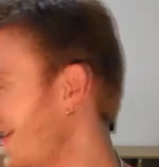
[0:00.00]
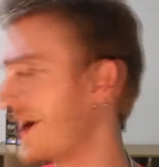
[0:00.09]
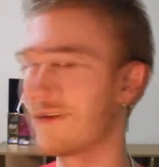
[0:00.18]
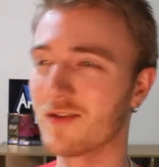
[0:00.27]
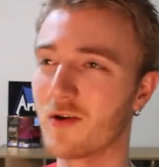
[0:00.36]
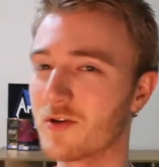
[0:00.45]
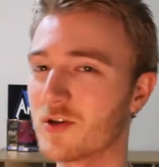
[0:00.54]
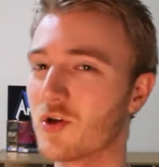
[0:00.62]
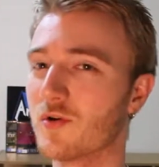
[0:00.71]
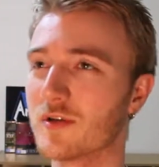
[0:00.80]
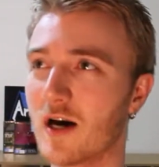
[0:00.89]
And a lot of the
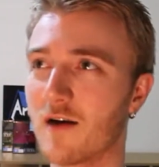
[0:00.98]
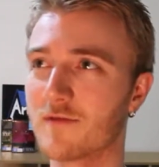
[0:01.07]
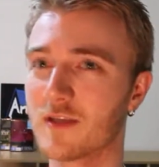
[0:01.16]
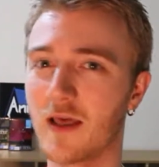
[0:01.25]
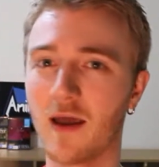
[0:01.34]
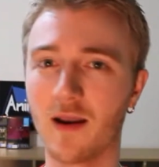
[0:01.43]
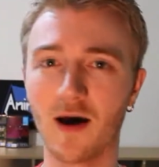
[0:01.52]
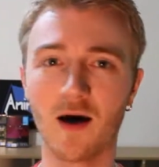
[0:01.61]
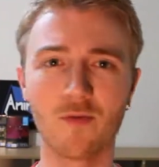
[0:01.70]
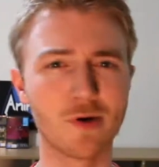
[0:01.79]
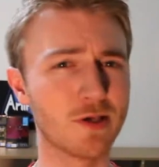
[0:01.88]
shows after that
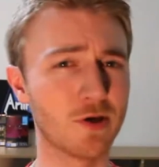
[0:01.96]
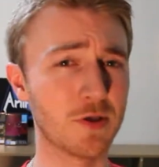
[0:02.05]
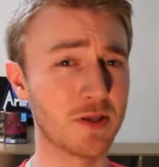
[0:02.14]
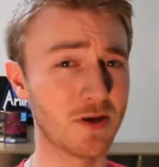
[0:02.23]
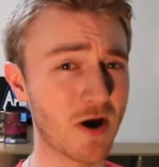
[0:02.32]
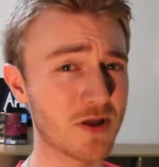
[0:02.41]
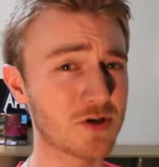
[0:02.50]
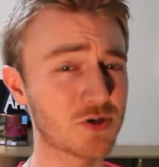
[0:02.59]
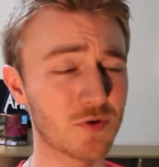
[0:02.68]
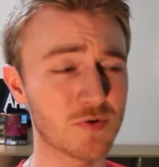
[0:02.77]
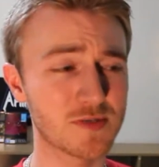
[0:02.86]
are really early 90s
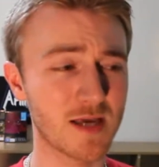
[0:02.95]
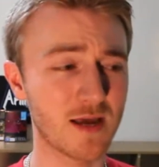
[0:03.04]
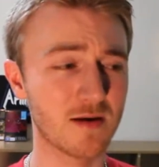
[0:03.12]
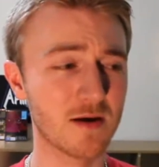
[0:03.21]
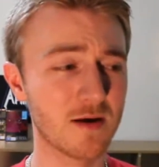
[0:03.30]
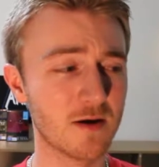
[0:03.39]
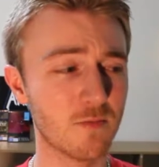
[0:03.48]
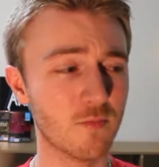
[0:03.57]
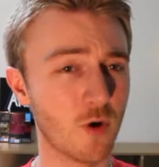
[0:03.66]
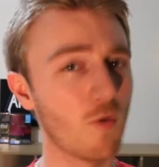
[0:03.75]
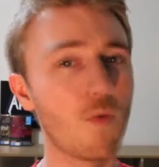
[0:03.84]
shows that
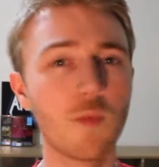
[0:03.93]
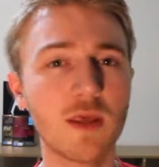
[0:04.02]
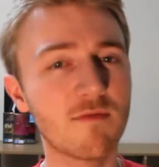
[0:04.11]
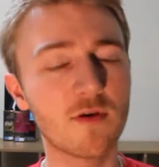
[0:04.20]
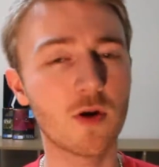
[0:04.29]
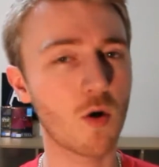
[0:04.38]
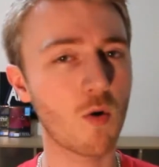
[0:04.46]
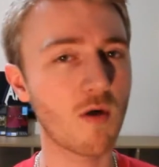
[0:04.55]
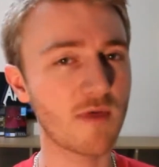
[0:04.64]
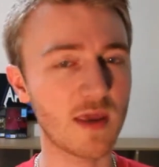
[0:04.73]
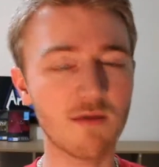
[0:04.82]
no one will even know
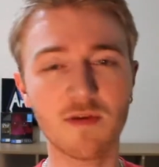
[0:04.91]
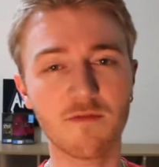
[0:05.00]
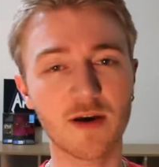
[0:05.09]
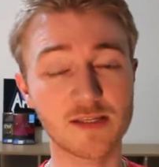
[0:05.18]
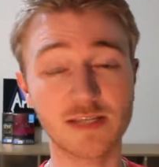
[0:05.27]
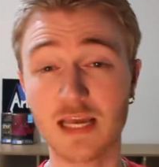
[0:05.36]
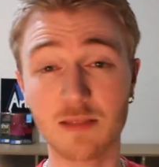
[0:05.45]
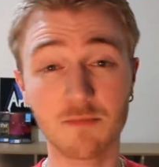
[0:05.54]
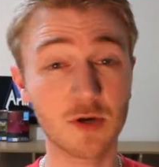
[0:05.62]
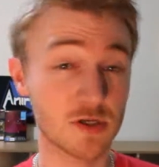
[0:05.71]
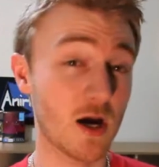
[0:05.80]
of, even if I say
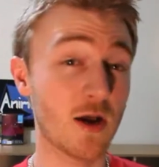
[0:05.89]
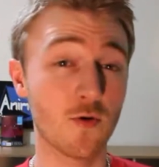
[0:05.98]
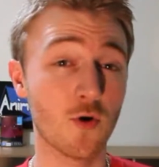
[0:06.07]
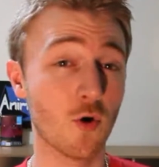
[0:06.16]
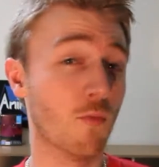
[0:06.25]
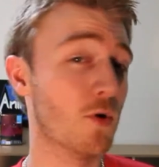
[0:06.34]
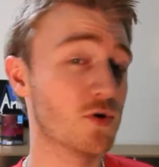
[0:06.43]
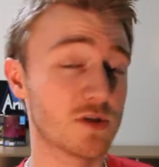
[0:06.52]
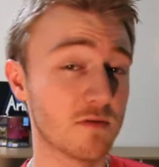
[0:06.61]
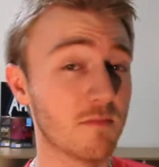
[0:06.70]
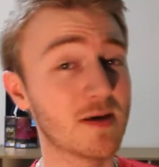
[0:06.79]
them, because I don't know most
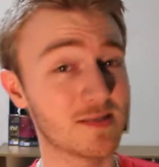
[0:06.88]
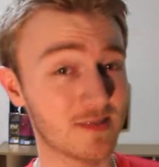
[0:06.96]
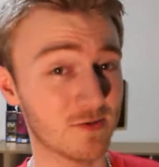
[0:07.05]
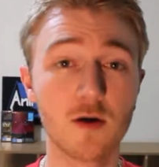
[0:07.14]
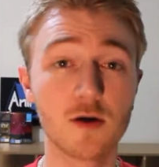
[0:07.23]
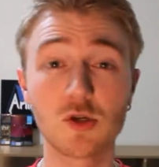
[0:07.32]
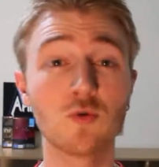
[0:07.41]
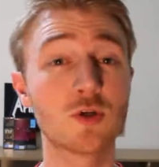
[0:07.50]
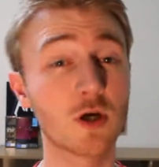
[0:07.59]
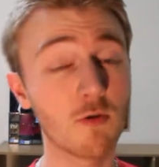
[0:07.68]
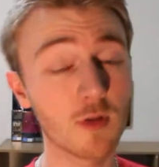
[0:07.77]
of them myself. So
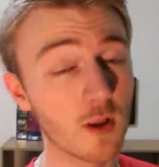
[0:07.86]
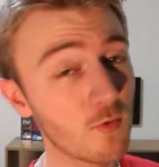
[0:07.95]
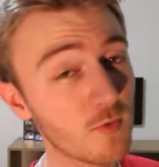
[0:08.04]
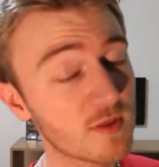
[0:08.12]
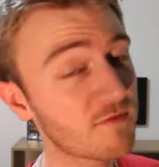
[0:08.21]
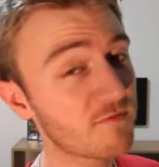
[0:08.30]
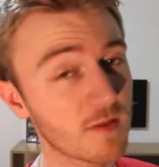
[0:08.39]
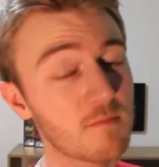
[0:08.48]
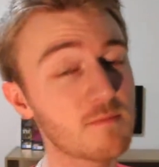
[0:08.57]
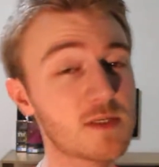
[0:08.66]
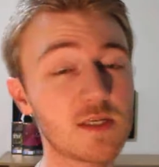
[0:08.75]
to go along with the
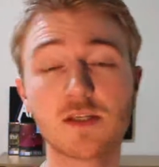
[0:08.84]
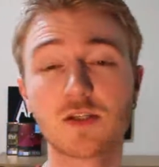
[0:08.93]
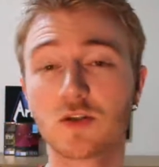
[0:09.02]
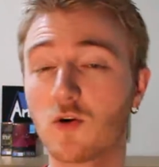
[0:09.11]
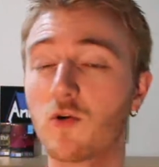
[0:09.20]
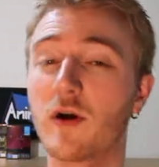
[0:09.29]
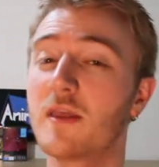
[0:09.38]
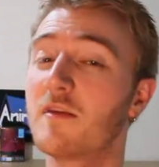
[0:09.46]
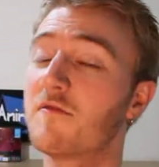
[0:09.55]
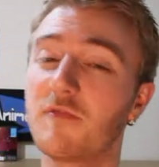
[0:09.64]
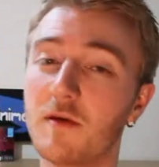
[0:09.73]
flimsy story,
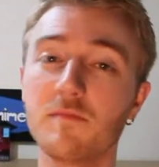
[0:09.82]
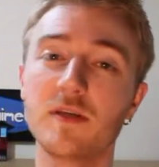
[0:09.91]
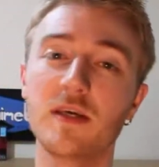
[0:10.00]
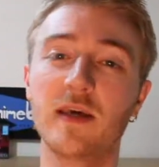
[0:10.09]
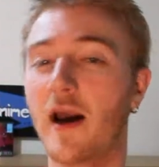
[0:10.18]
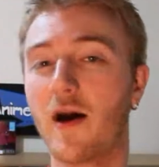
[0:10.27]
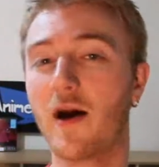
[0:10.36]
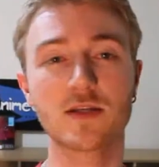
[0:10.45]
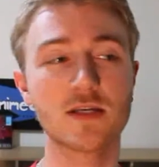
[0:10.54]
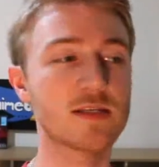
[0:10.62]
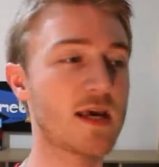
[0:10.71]
the flimsy
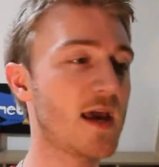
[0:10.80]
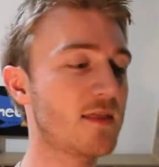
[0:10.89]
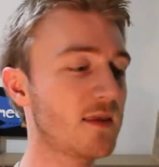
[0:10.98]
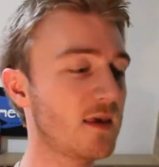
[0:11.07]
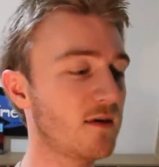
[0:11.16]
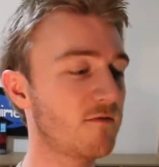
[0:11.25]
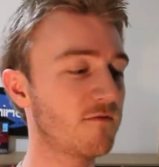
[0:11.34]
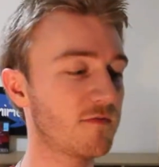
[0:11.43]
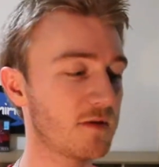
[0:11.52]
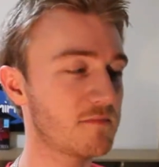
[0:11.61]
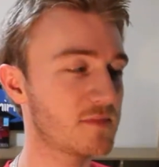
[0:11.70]
characters, and the
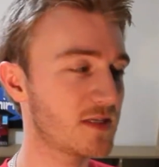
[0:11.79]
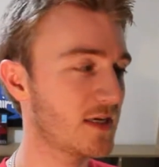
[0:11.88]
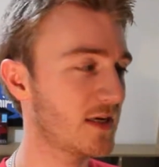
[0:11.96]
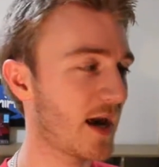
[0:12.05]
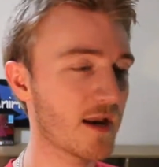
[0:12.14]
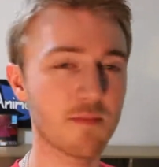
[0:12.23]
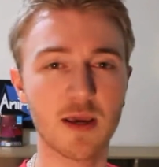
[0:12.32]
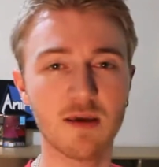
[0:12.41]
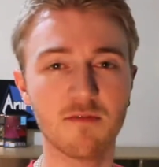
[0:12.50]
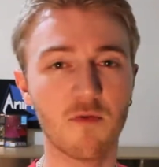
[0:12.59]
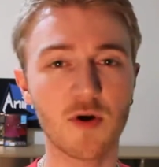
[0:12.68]
flimsy
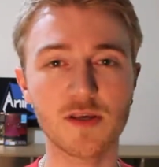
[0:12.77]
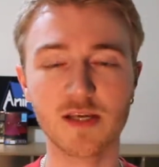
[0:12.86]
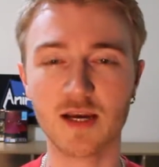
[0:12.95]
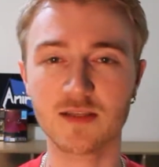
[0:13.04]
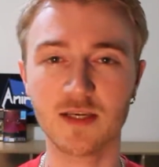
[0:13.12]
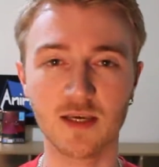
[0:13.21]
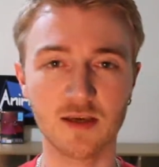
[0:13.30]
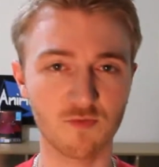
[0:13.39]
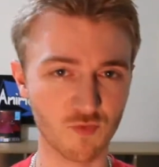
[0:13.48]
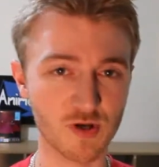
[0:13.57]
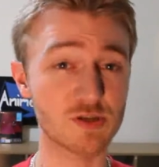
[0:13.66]
anime voice
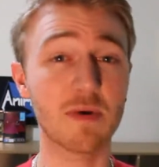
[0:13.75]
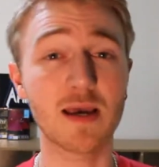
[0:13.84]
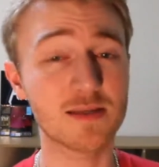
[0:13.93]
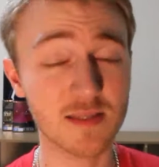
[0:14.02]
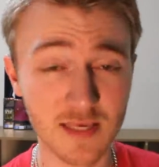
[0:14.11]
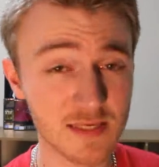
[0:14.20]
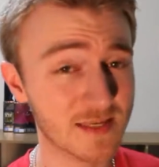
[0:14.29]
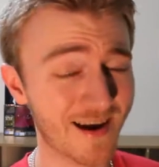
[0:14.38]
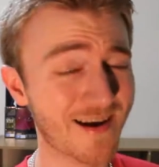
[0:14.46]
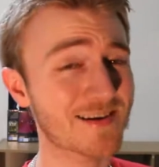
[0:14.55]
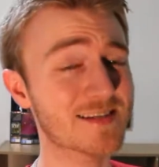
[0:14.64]
acting resumes that these
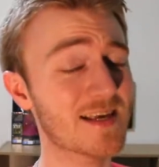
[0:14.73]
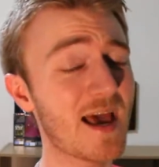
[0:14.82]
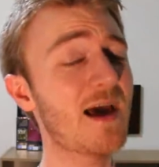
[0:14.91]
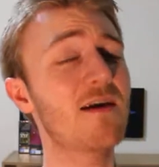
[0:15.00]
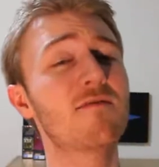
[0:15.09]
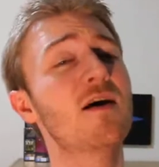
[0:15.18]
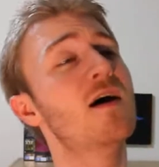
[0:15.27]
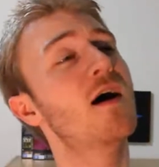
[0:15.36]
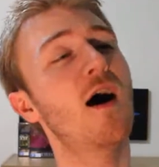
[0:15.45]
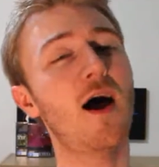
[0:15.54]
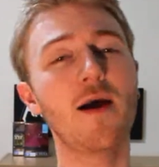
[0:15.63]
characters have,
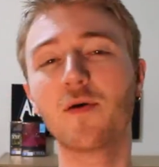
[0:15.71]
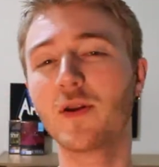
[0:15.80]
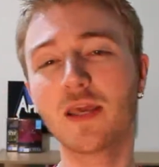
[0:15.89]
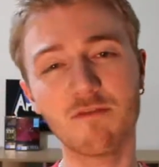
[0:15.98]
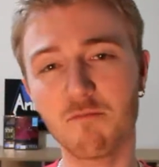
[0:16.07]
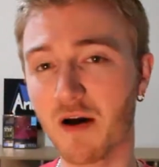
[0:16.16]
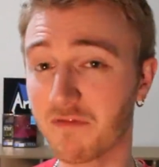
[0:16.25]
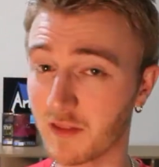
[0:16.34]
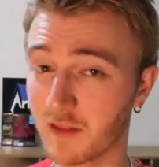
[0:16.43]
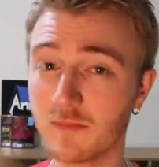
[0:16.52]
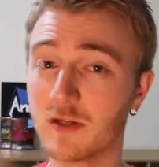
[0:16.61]
I'm going to give my
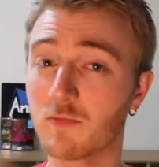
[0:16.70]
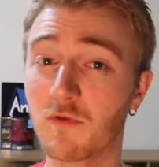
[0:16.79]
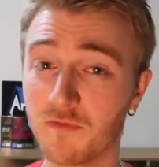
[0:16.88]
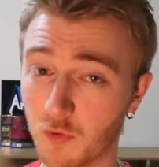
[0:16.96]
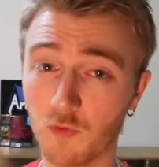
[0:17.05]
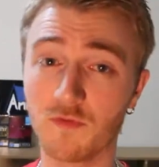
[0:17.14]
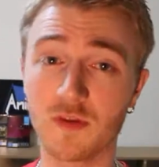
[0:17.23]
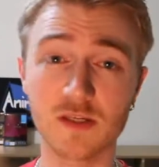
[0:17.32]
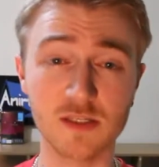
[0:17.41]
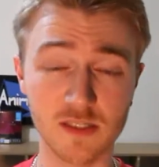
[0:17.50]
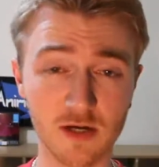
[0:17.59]
flimsy review of
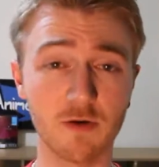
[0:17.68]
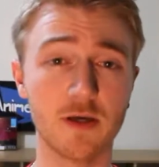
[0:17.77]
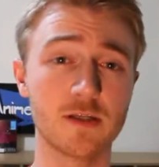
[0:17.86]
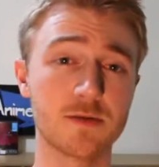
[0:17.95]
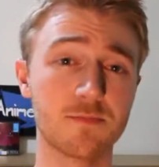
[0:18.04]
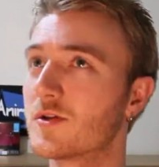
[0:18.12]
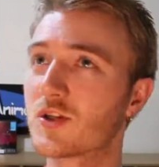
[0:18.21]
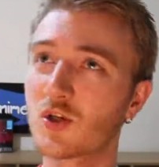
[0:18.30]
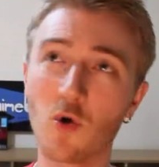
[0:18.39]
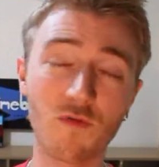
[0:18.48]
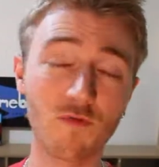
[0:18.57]
this series.
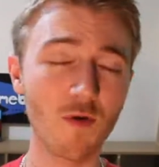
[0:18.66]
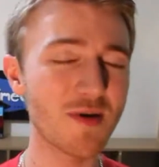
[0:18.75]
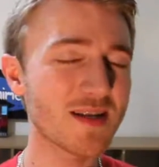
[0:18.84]
So from a